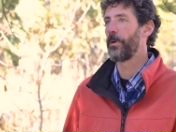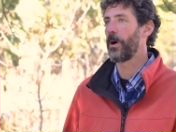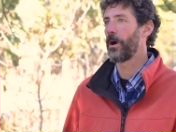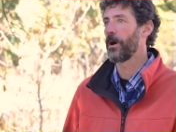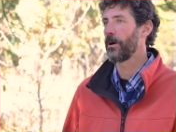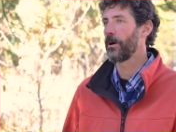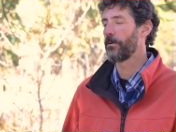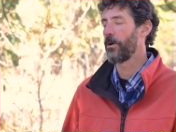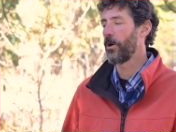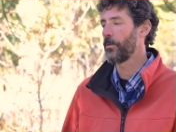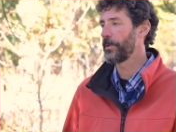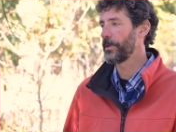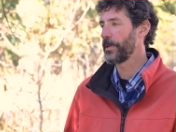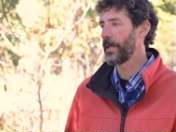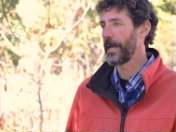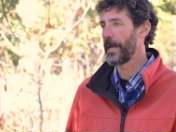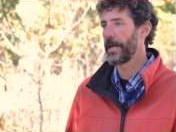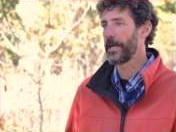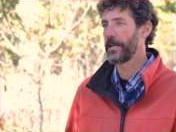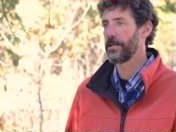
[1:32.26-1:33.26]
Our open
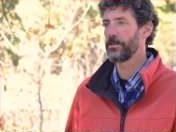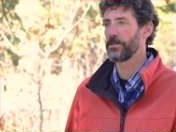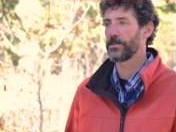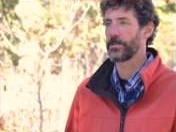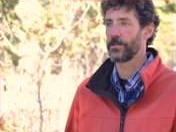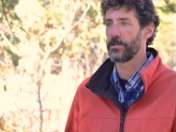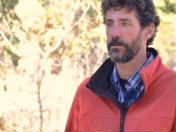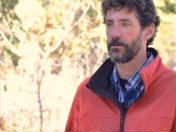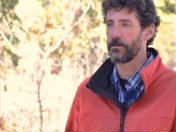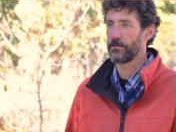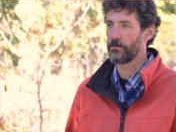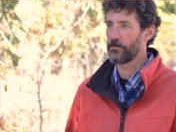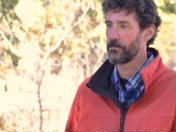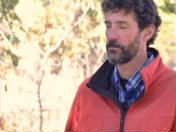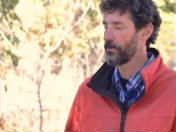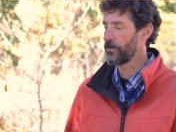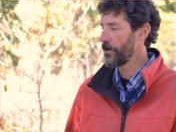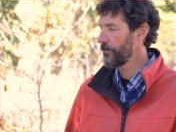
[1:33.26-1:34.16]
lands and